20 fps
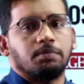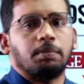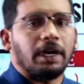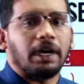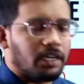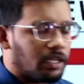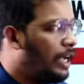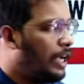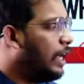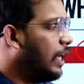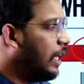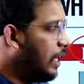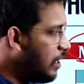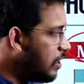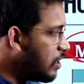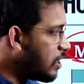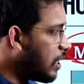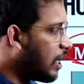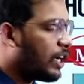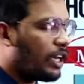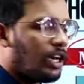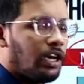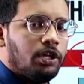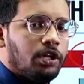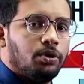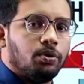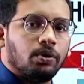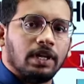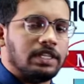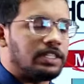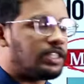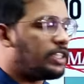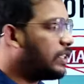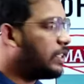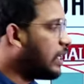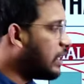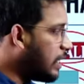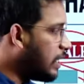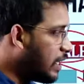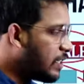But in general, you can see
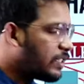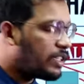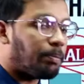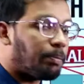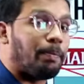that there is a